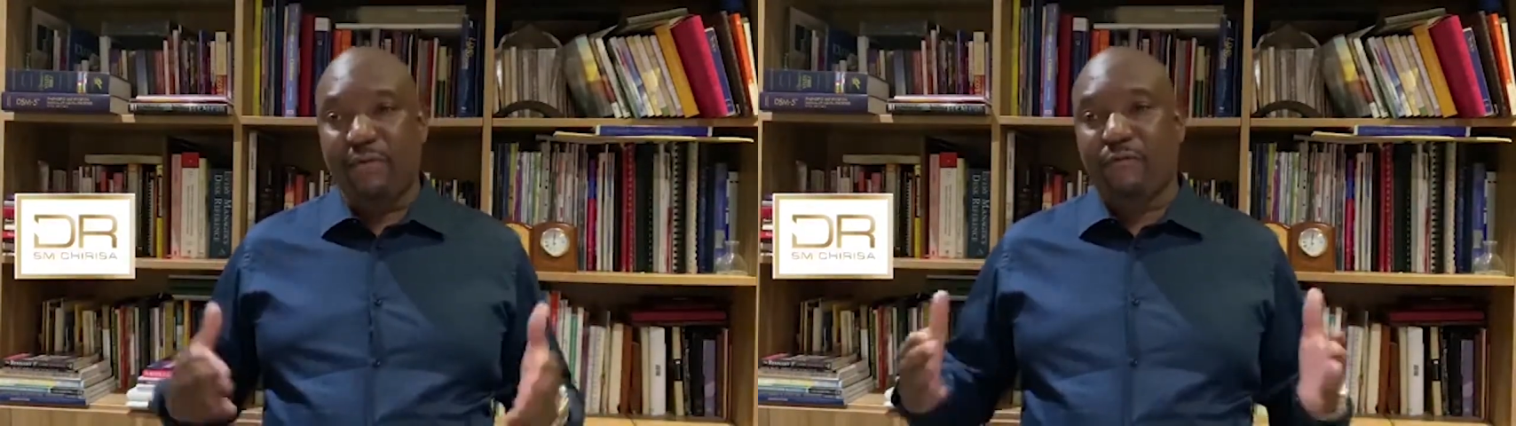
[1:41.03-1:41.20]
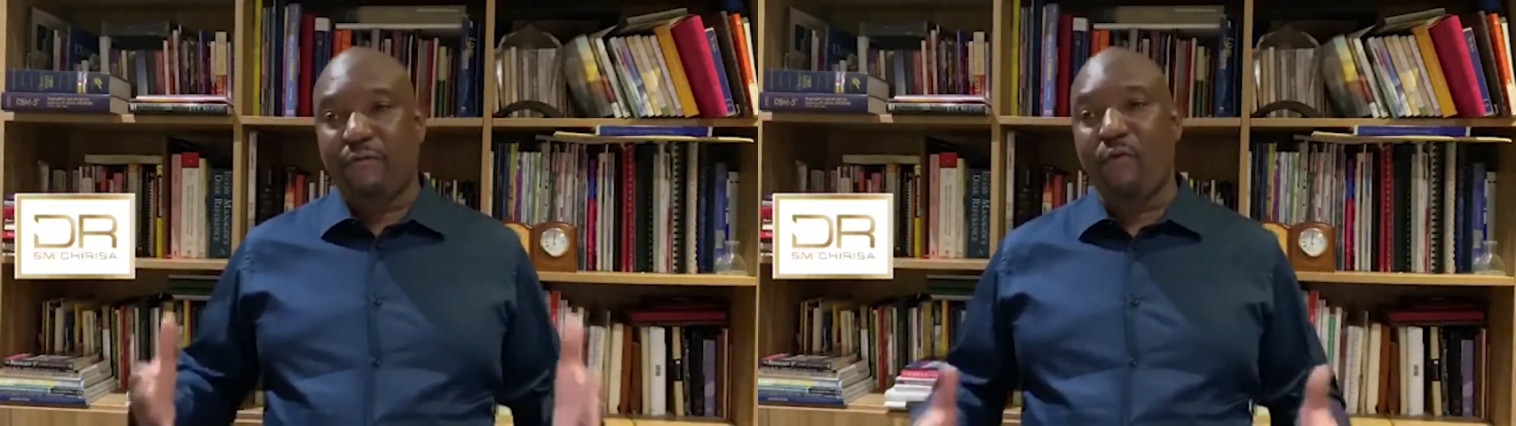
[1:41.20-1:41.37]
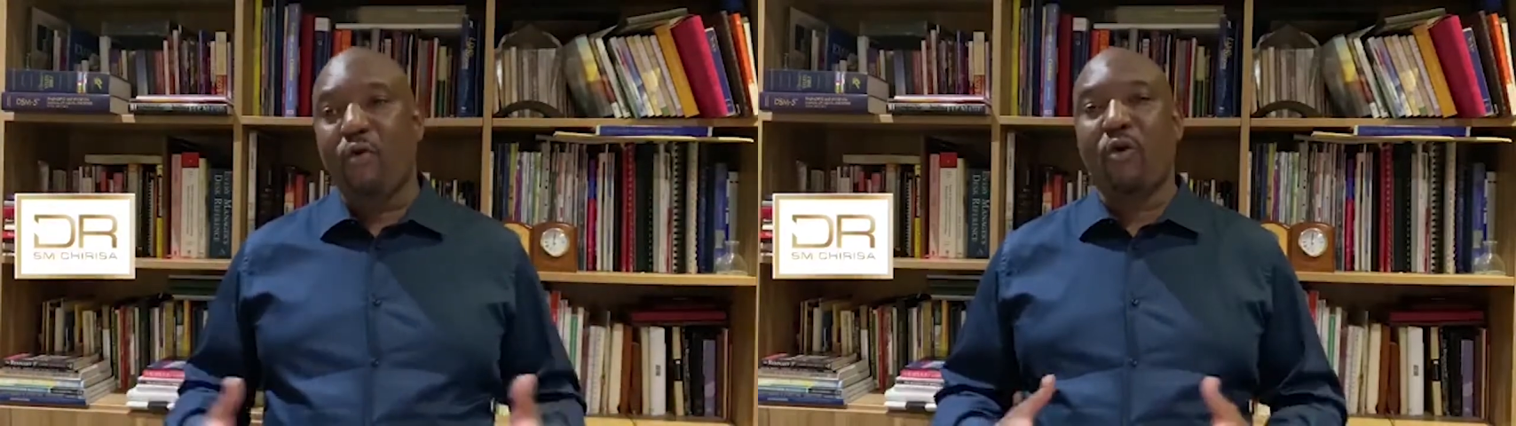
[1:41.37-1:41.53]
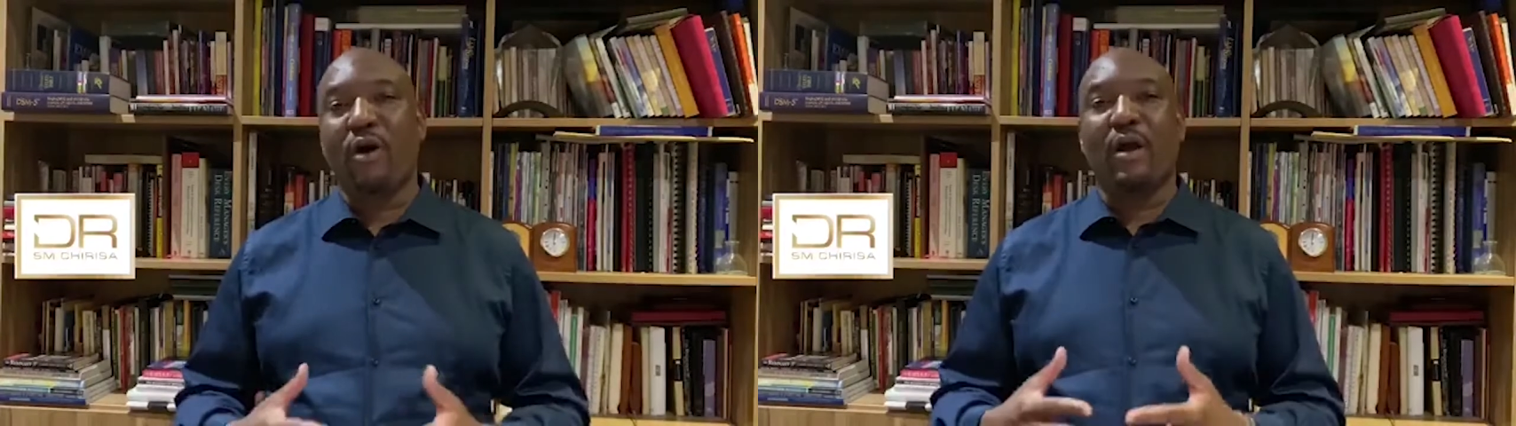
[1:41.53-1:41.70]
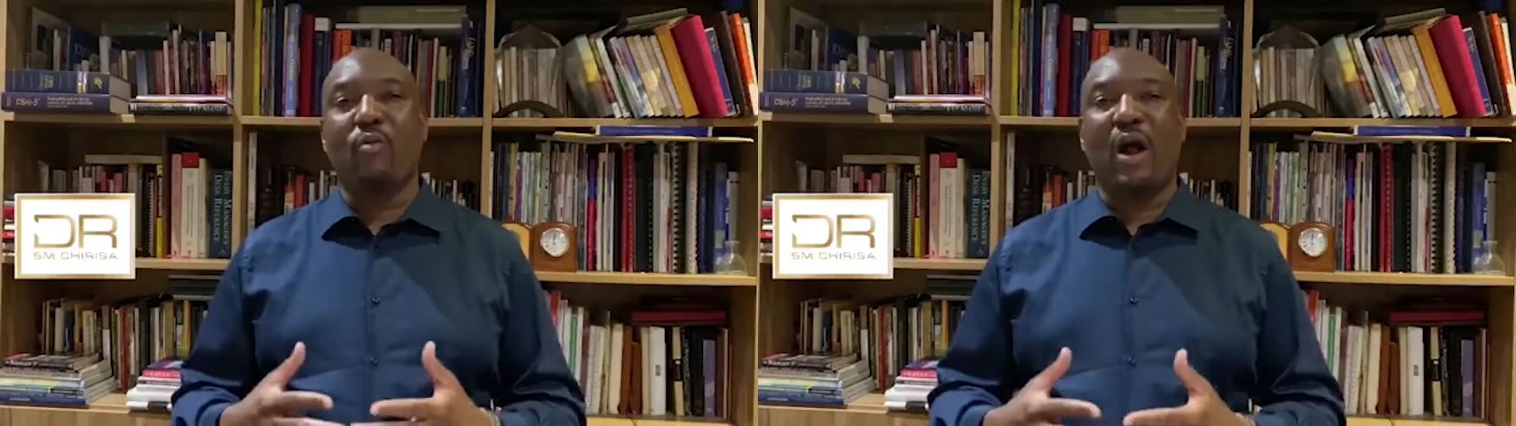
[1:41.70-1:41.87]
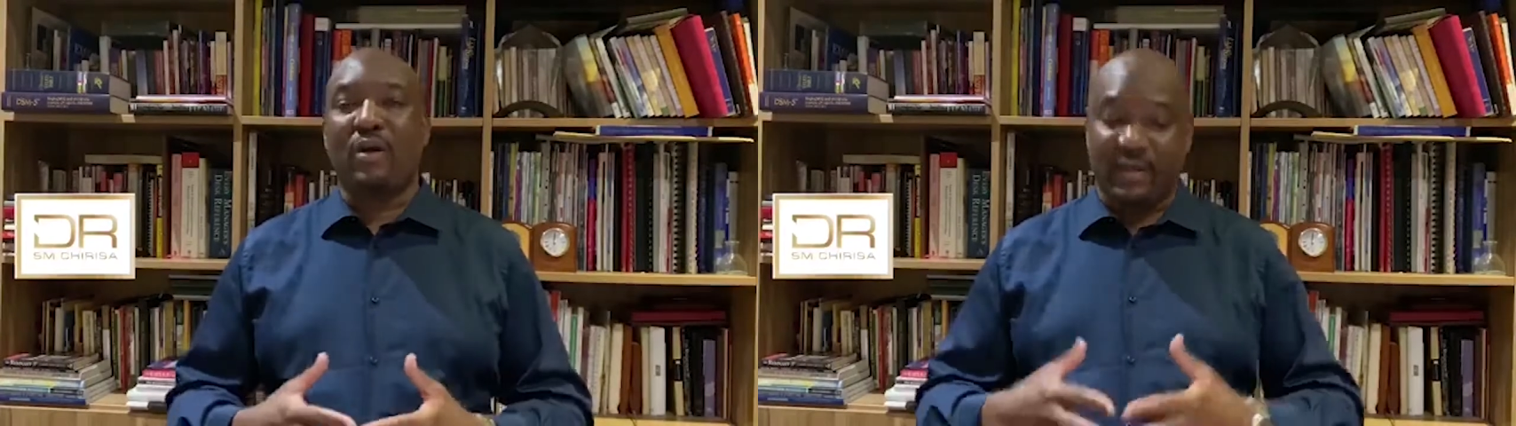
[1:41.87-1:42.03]

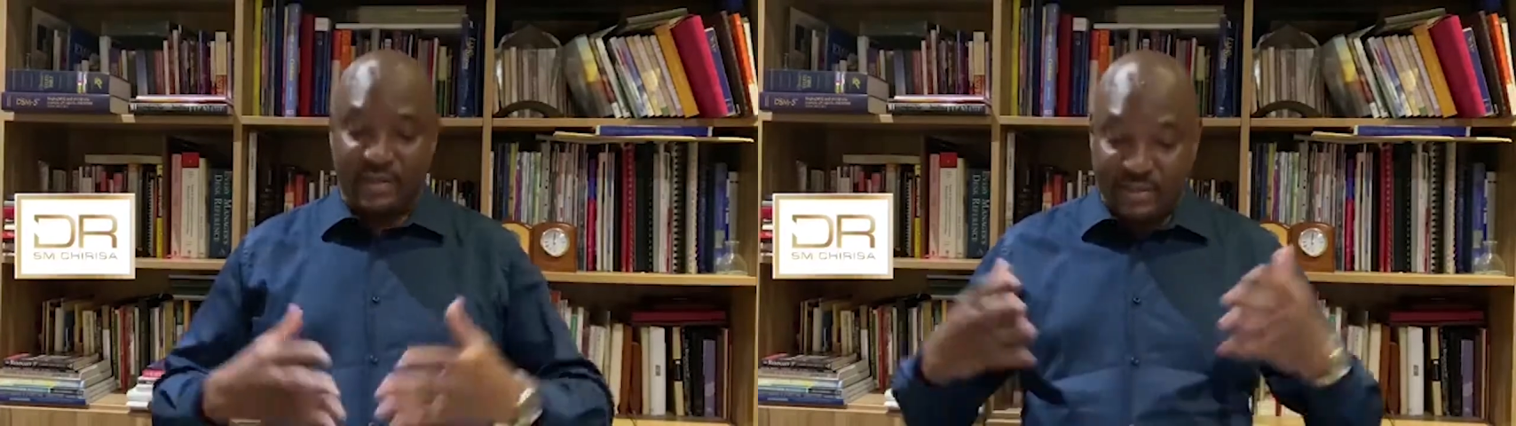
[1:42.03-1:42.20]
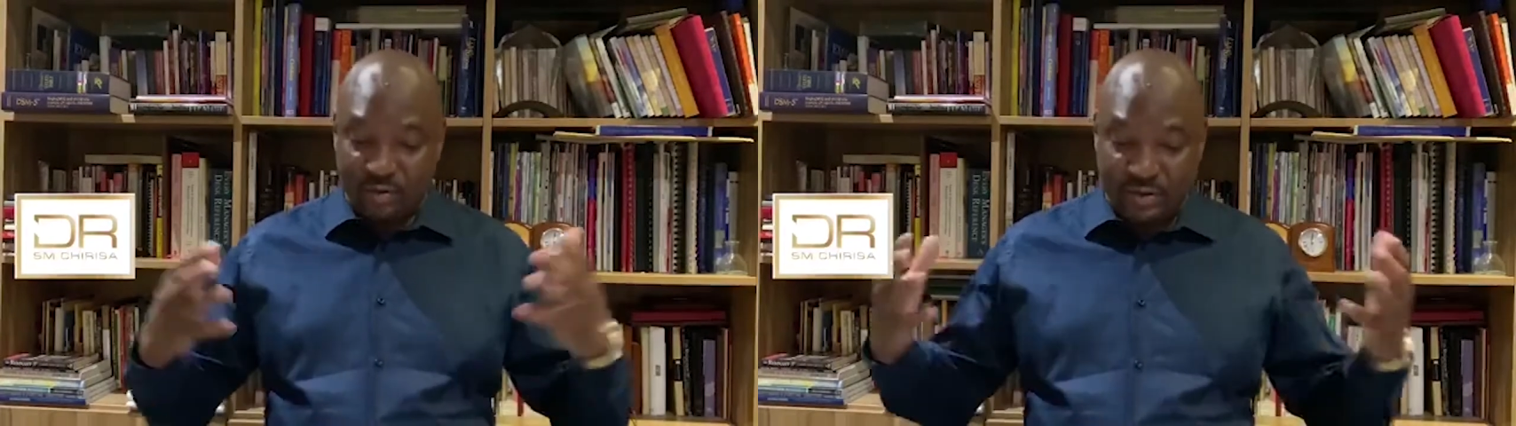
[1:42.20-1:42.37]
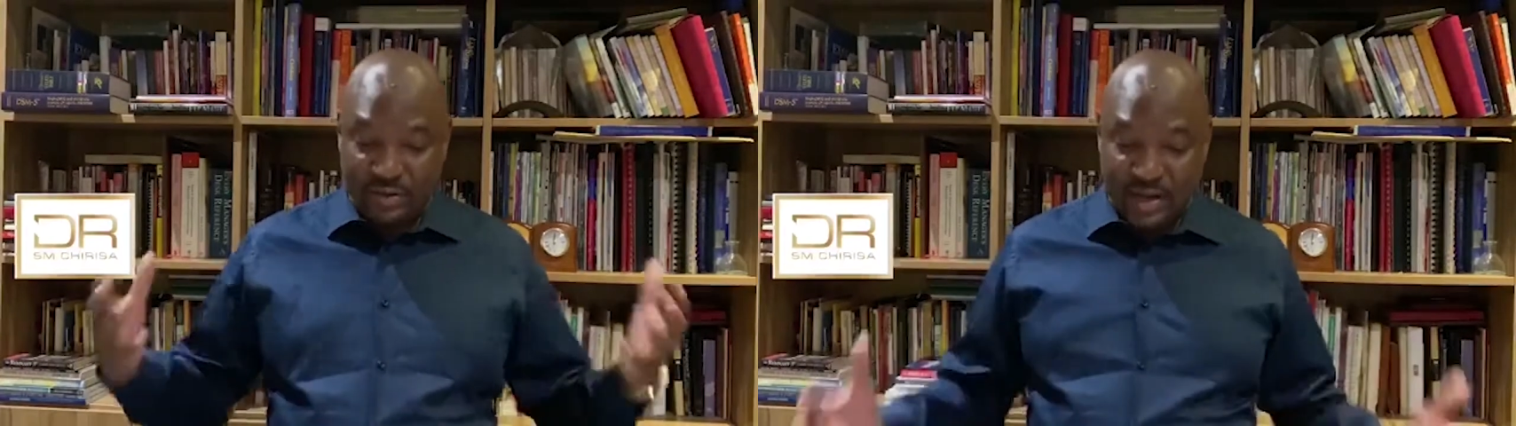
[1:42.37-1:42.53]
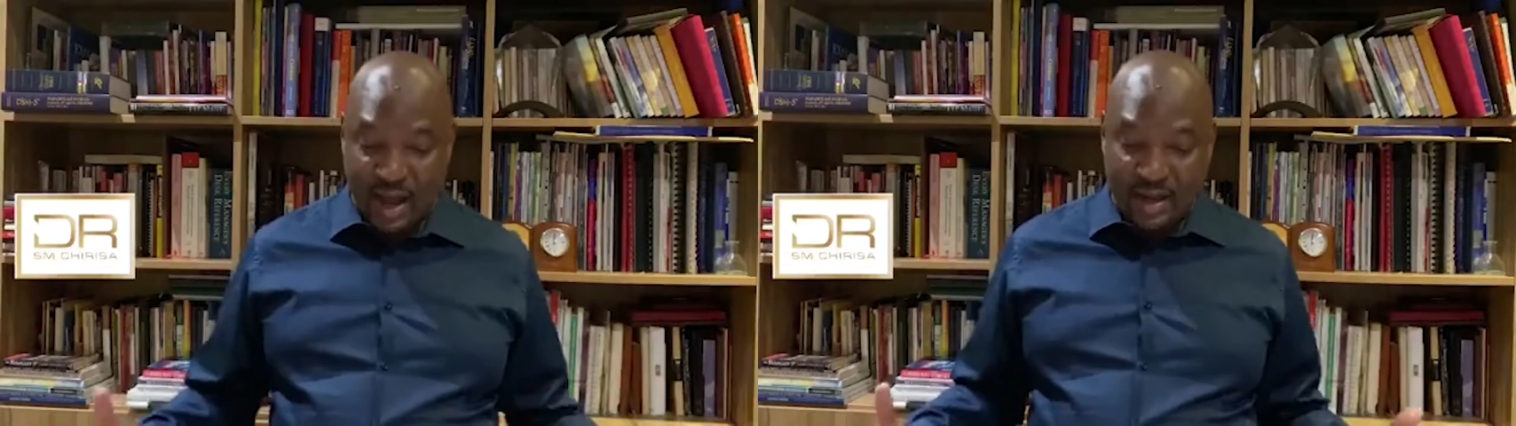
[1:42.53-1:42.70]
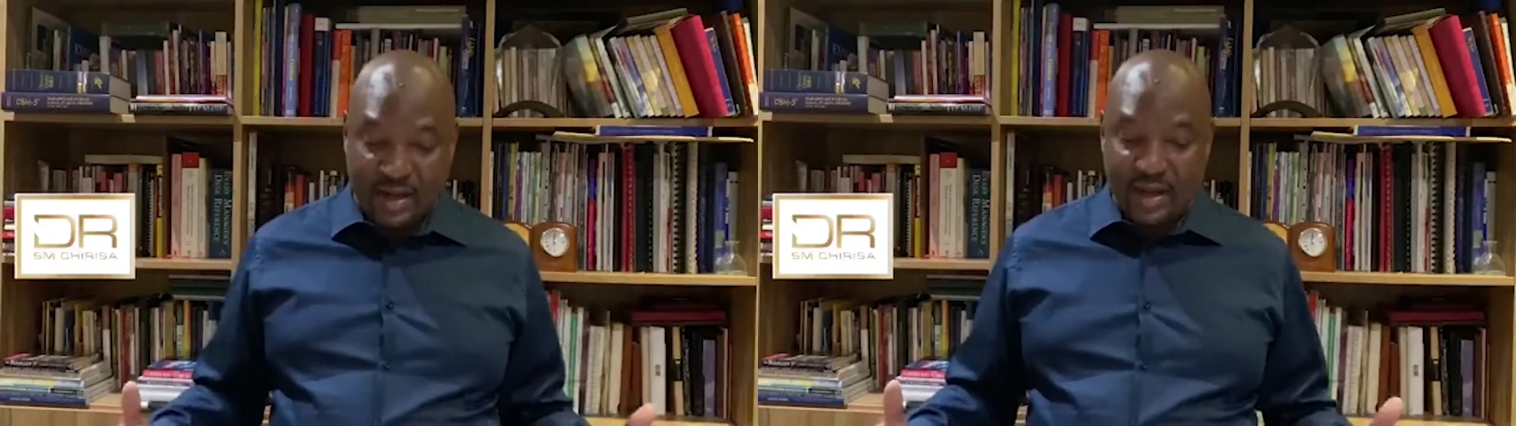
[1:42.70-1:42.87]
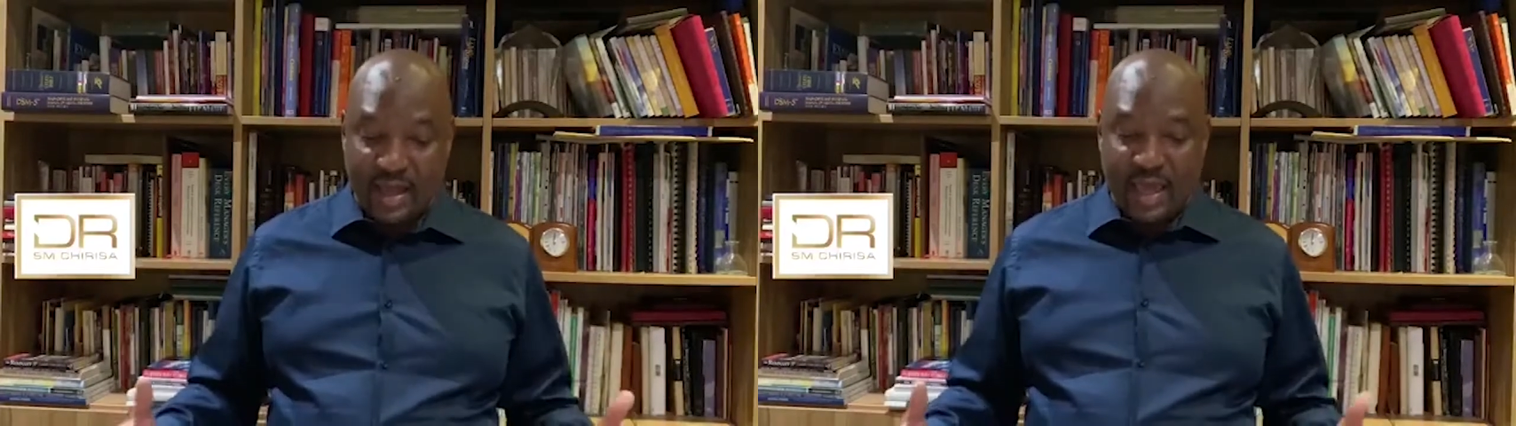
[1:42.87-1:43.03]
while it's still dark